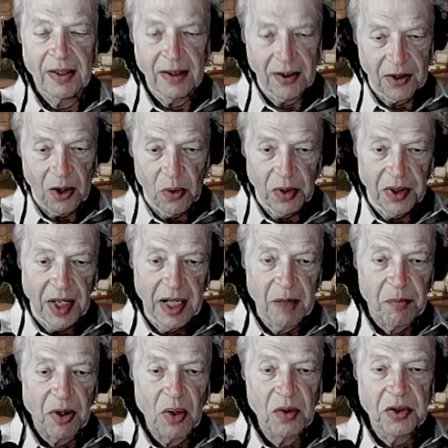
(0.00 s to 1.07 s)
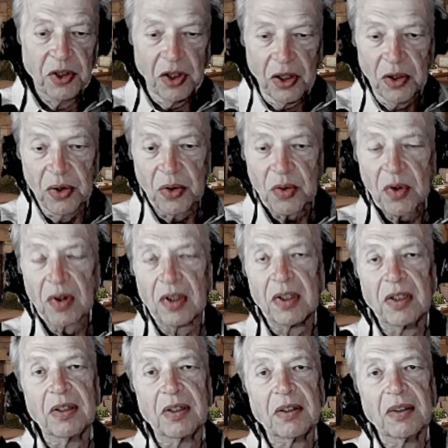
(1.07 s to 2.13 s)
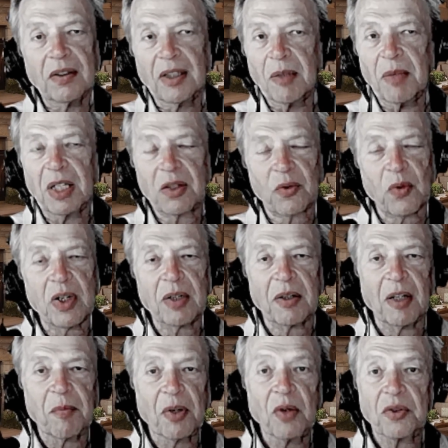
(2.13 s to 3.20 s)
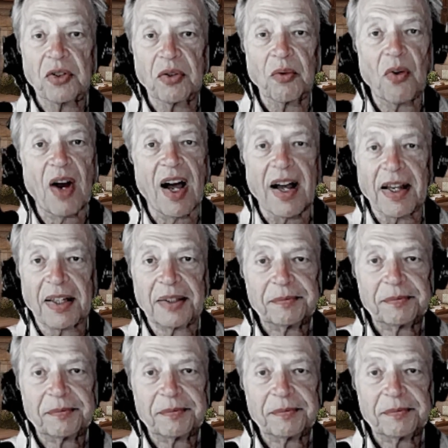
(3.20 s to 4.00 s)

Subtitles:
So when they approach you, they may as well approach a rock.